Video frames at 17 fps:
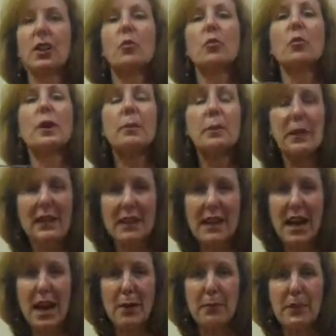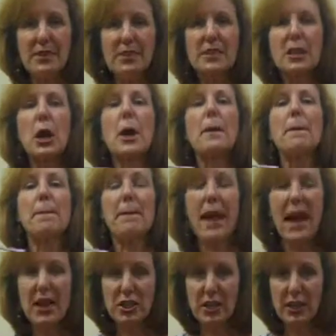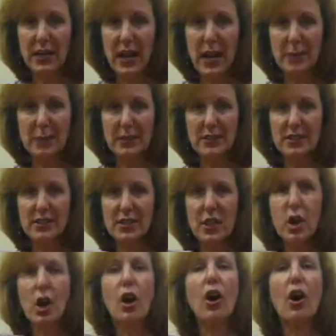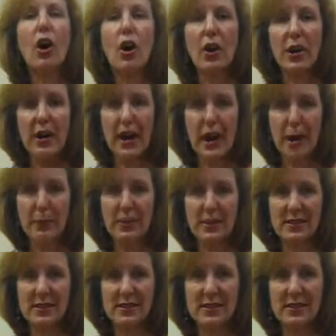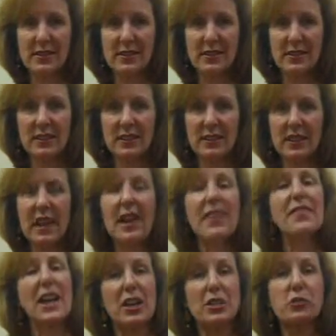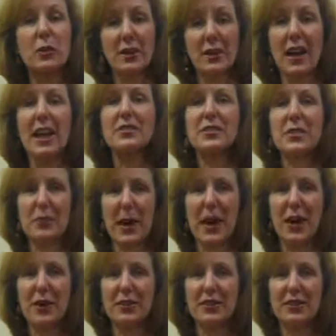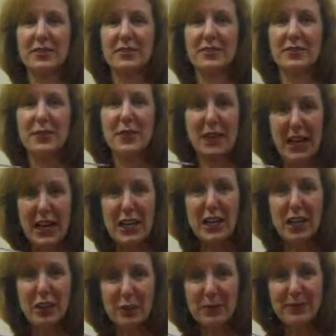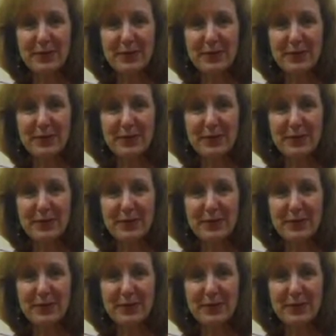Rippling happens, magic happens, heart happens, and that's what life's about. Thank you.